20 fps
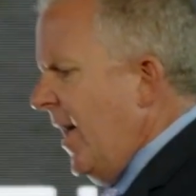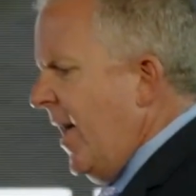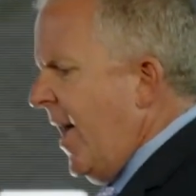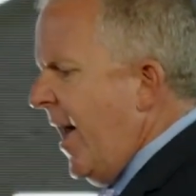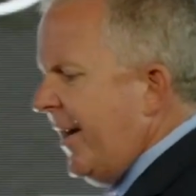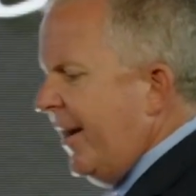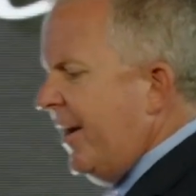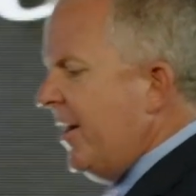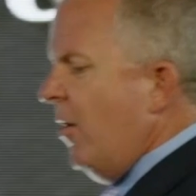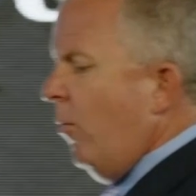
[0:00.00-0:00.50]

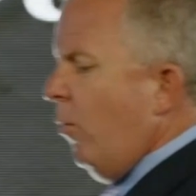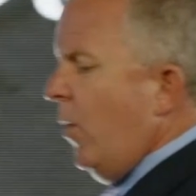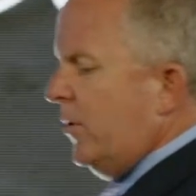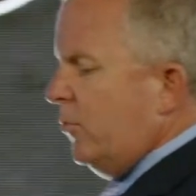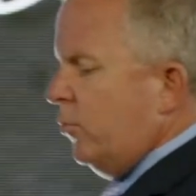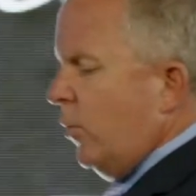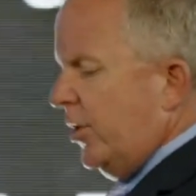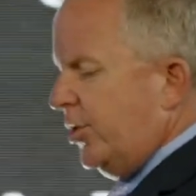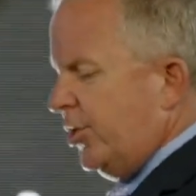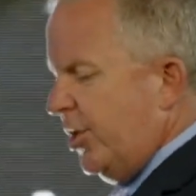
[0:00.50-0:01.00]
I don't know
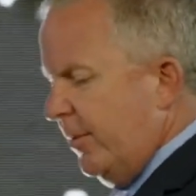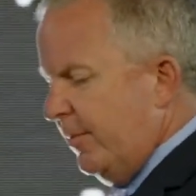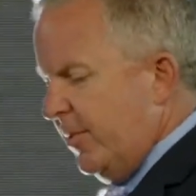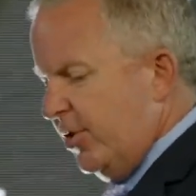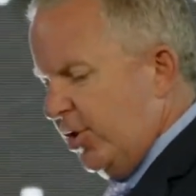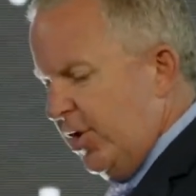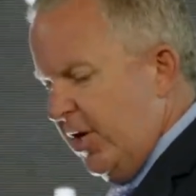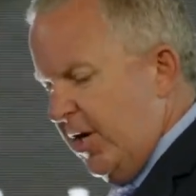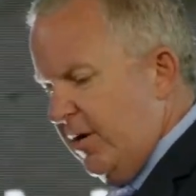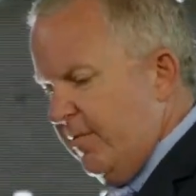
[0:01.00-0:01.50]
what washing
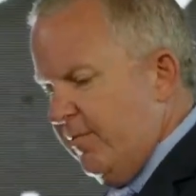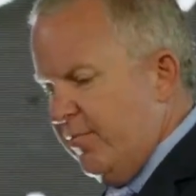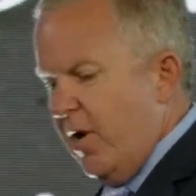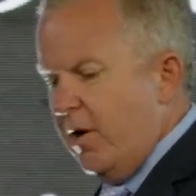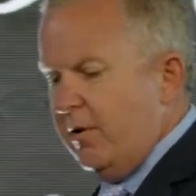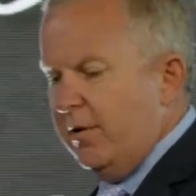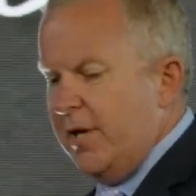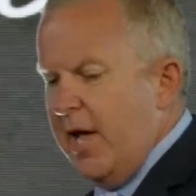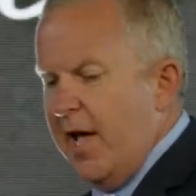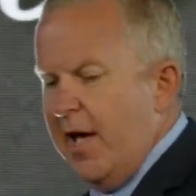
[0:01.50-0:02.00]
machine
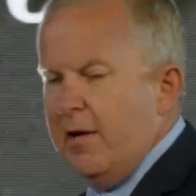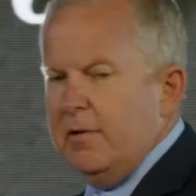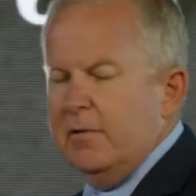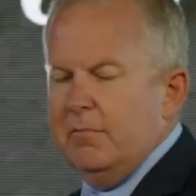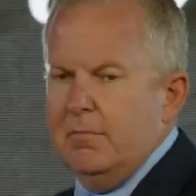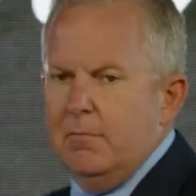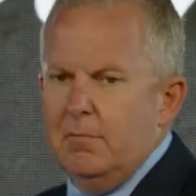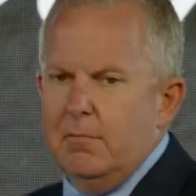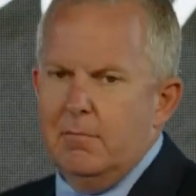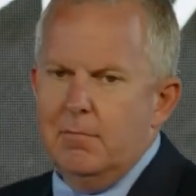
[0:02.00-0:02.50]
broke
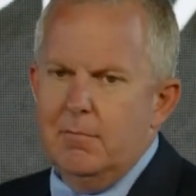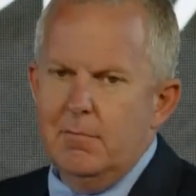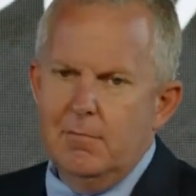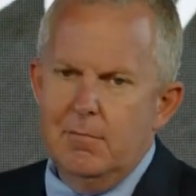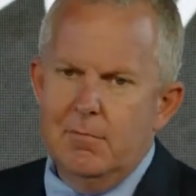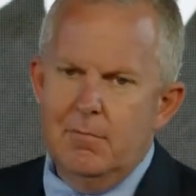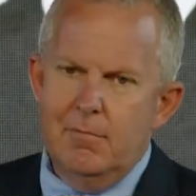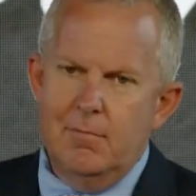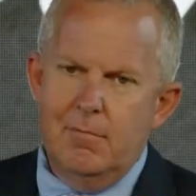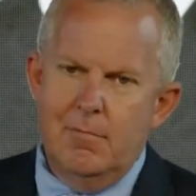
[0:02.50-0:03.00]
down
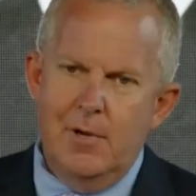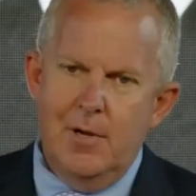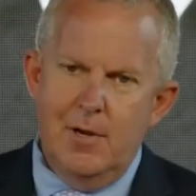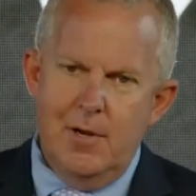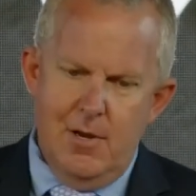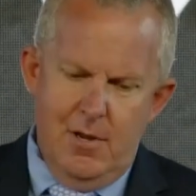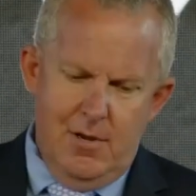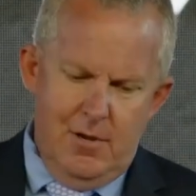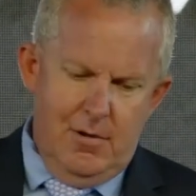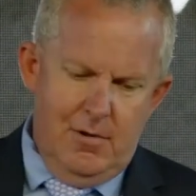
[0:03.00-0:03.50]

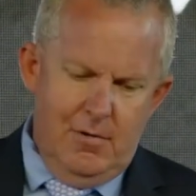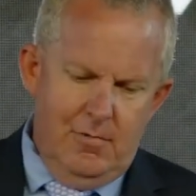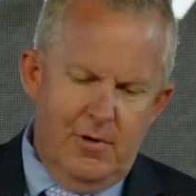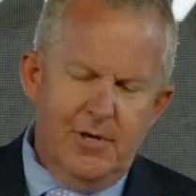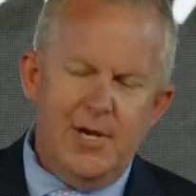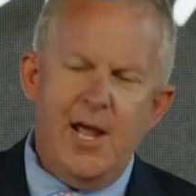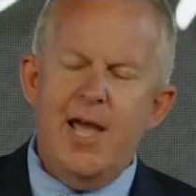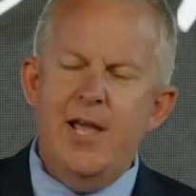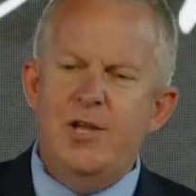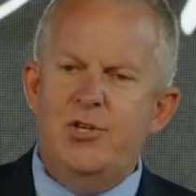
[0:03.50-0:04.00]

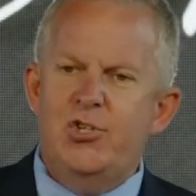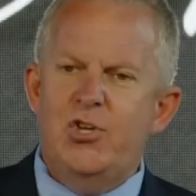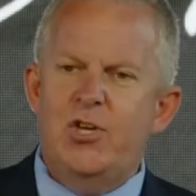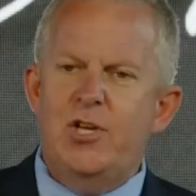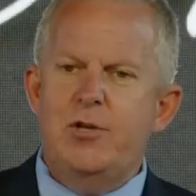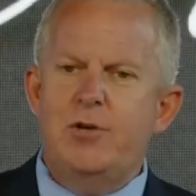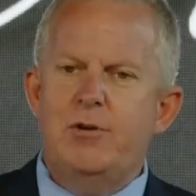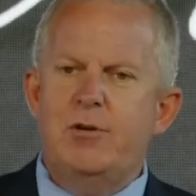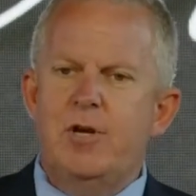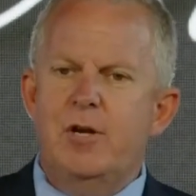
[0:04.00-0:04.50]
what AC
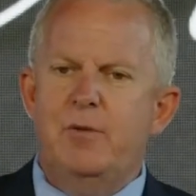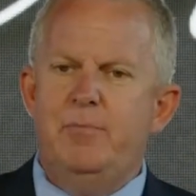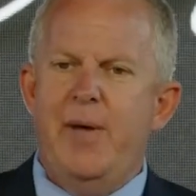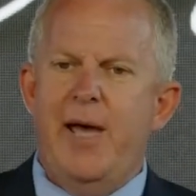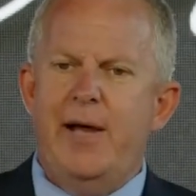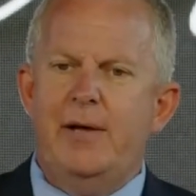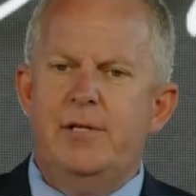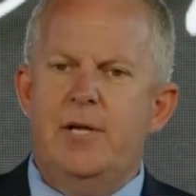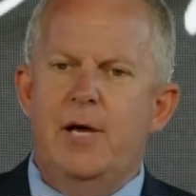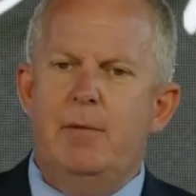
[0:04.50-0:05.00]
unit
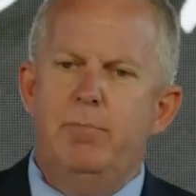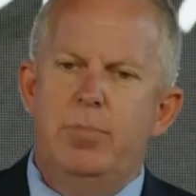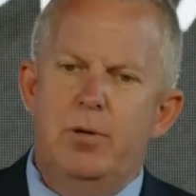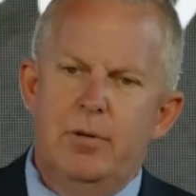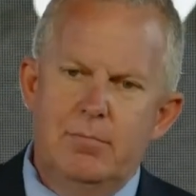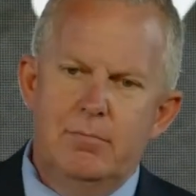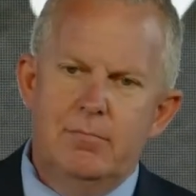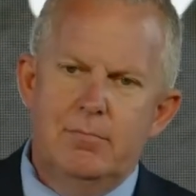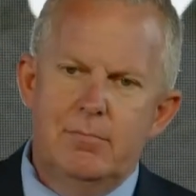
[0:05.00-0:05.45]
packed up.